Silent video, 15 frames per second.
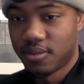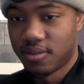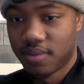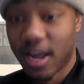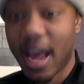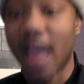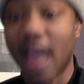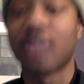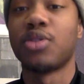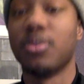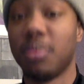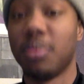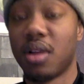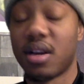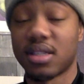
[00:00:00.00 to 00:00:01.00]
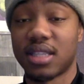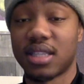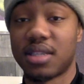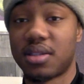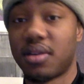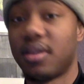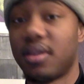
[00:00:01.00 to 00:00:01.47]
my actual block
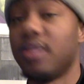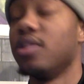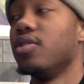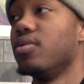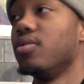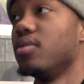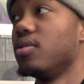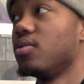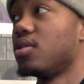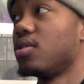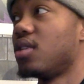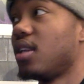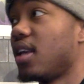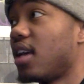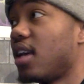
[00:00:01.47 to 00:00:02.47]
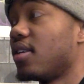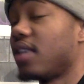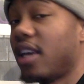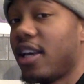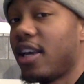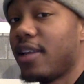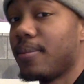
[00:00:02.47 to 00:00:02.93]
that started with CenCal
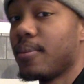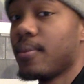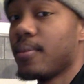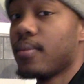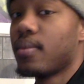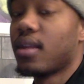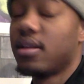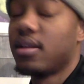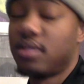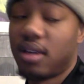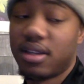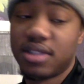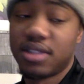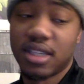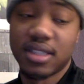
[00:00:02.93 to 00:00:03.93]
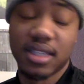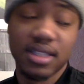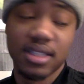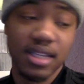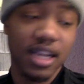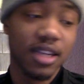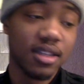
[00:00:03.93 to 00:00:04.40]
Kane. So shouts
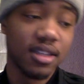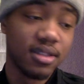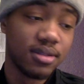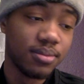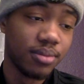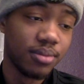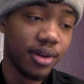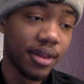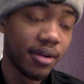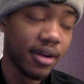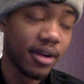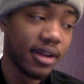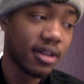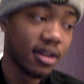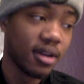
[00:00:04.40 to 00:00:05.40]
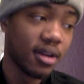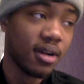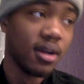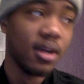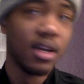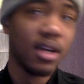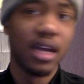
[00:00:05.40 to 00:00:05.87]
out to that good brother right there.
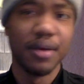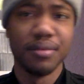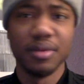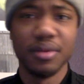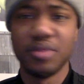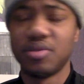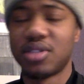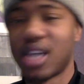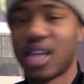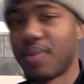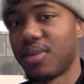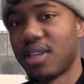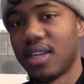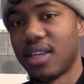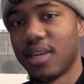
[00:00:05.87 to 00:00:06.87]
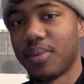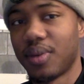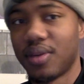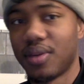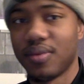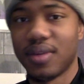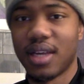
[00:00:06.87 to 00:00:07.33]
And we were chopping it up,
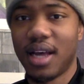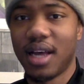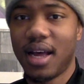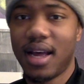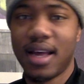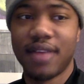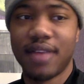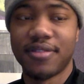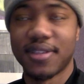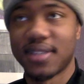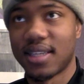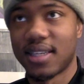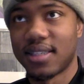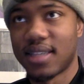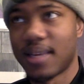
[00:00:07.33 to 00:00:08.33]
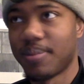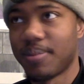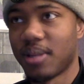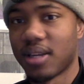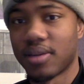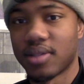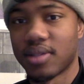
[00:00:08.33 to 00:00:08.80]
and I had fun. That
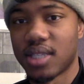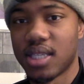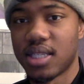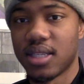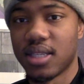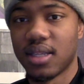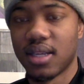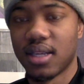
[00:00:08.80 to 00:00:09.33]
block was easy.